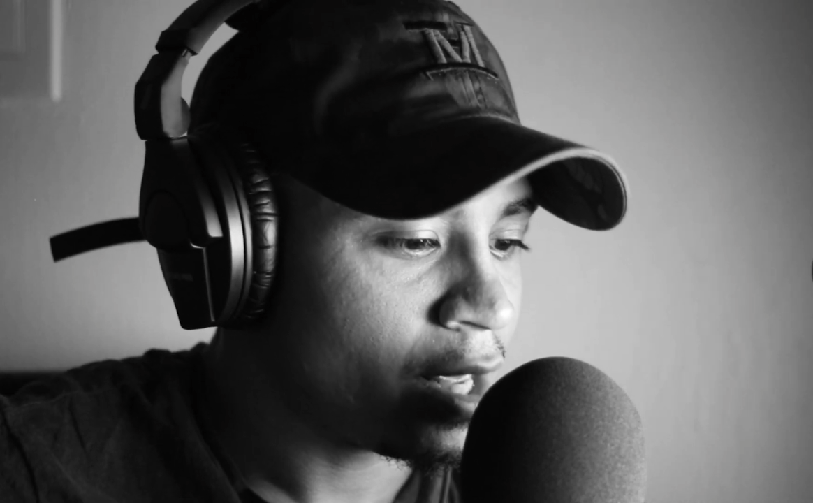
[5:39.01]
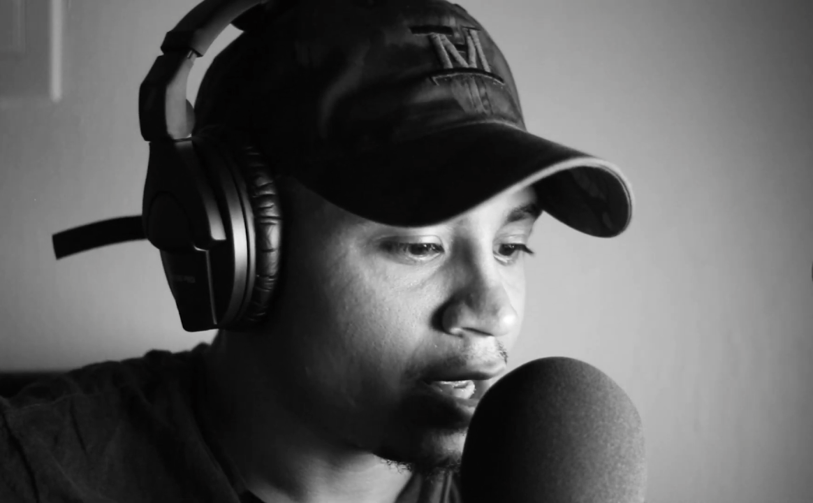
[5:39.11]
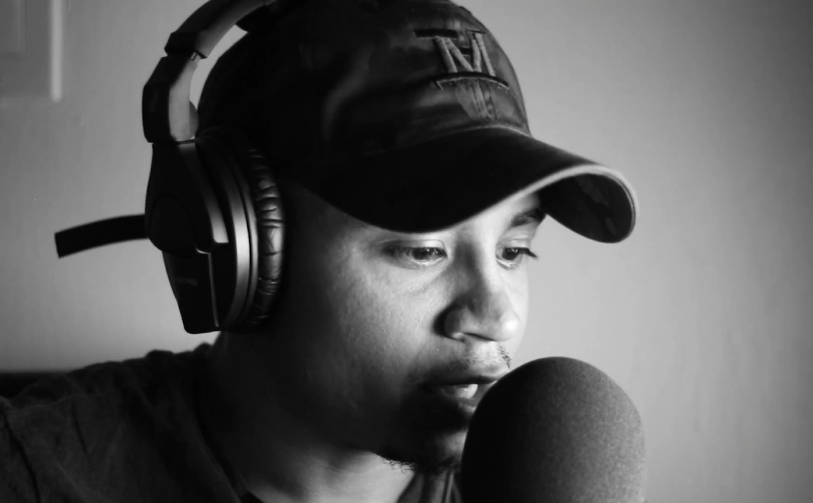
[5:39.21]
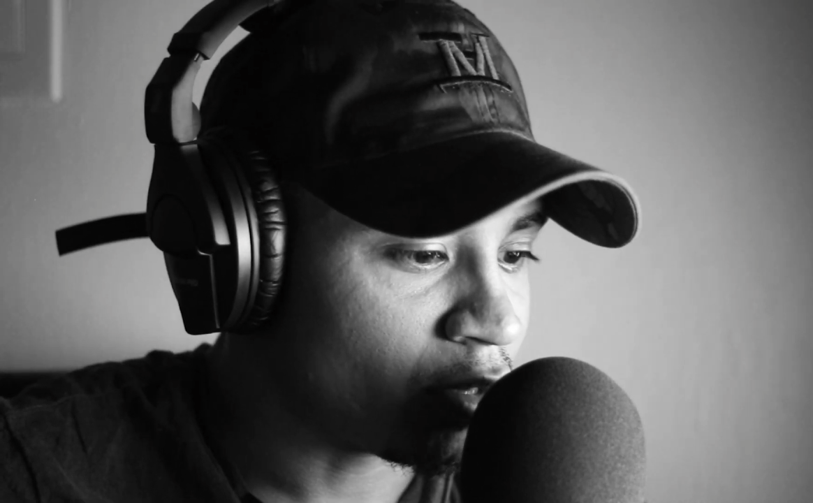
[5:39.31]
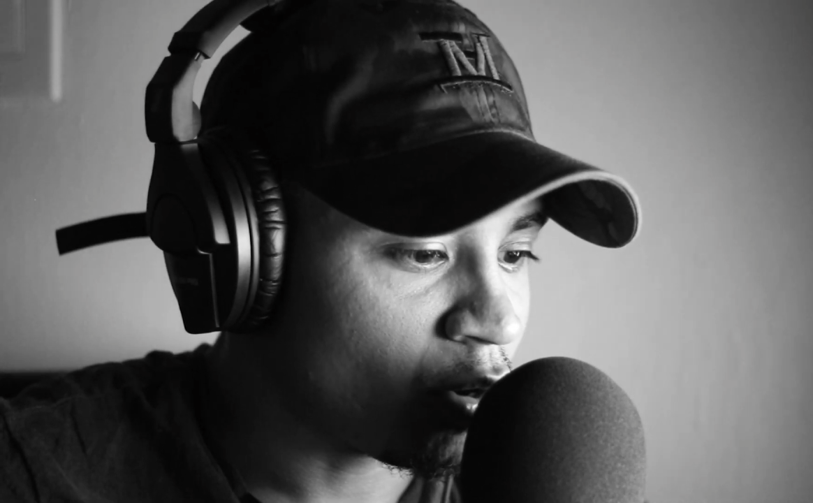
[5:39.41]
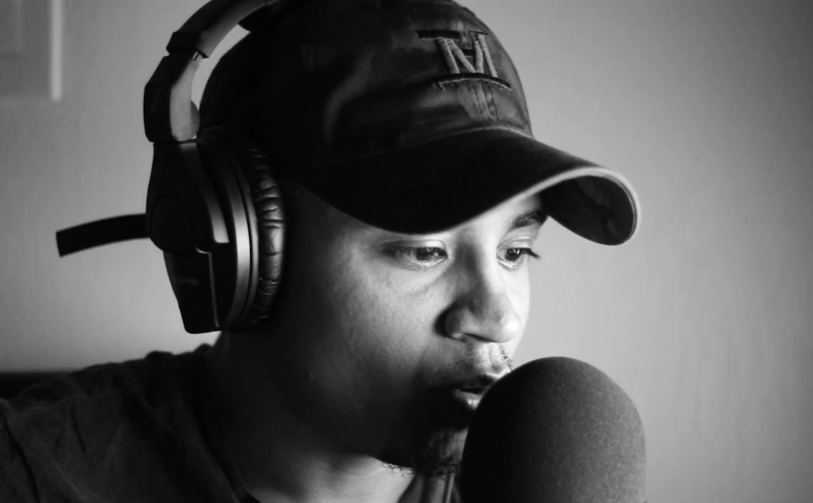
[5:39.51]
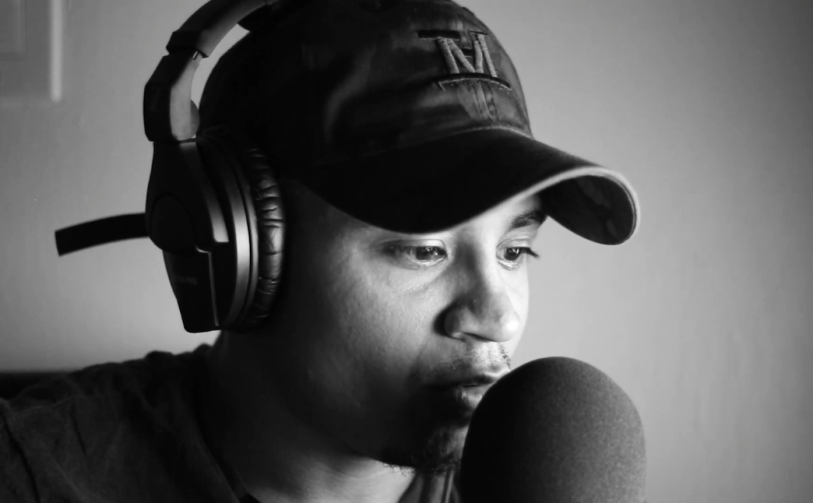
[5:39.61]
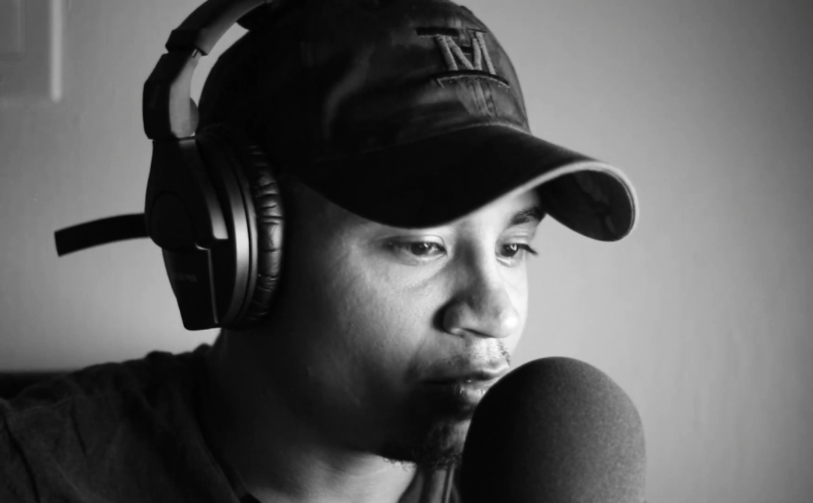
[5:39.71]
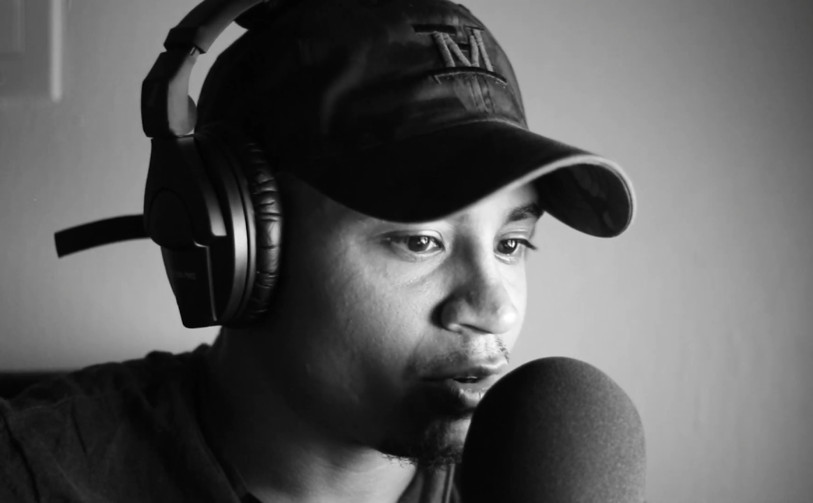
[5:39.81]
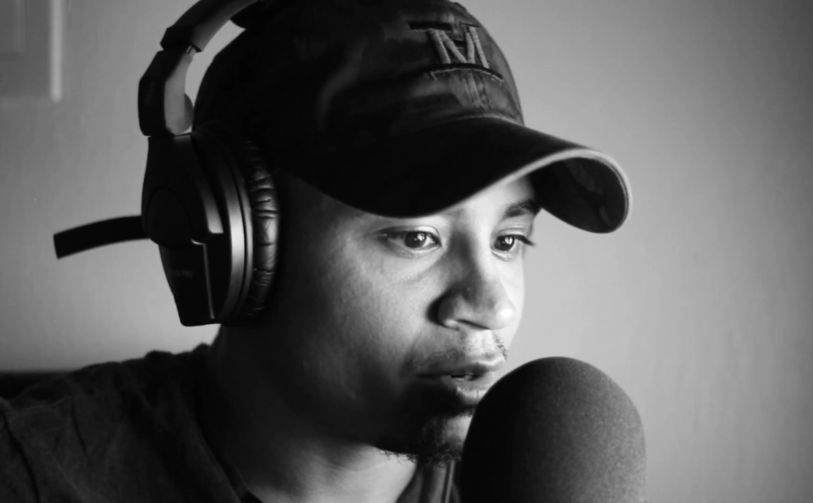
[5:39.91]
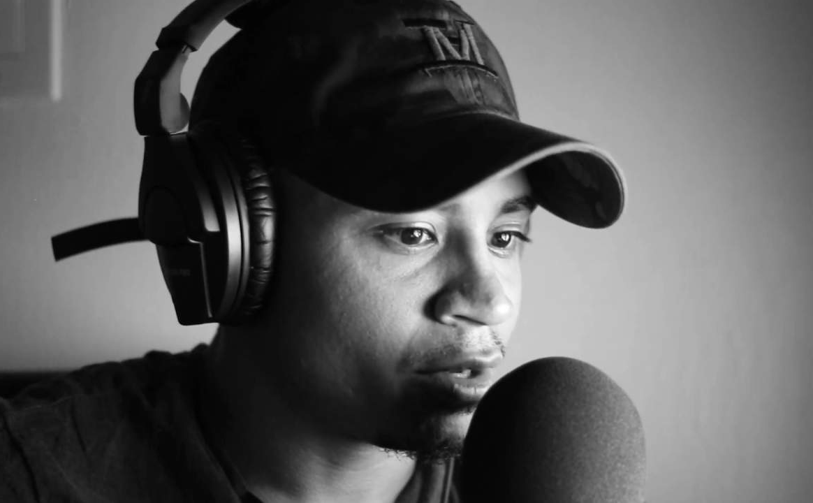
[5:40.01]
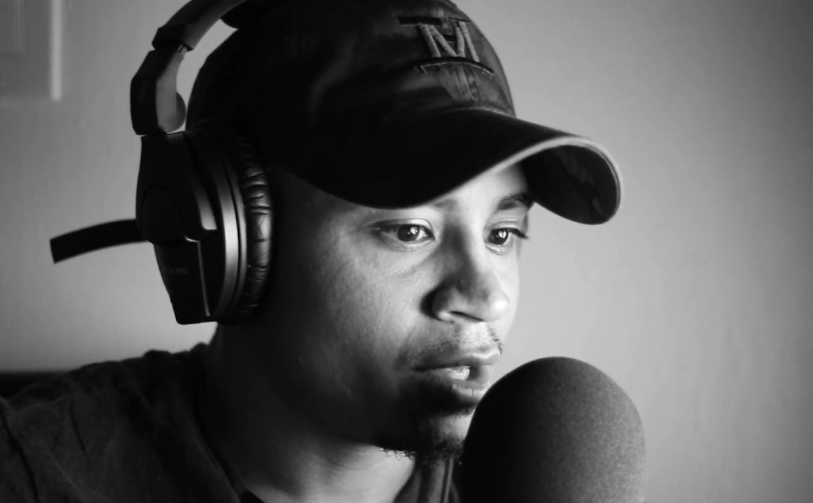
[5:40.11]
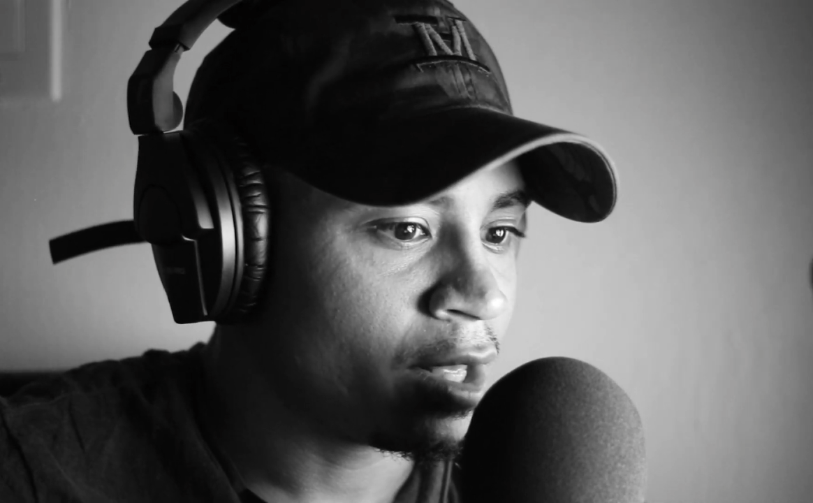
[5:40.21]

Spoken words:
and over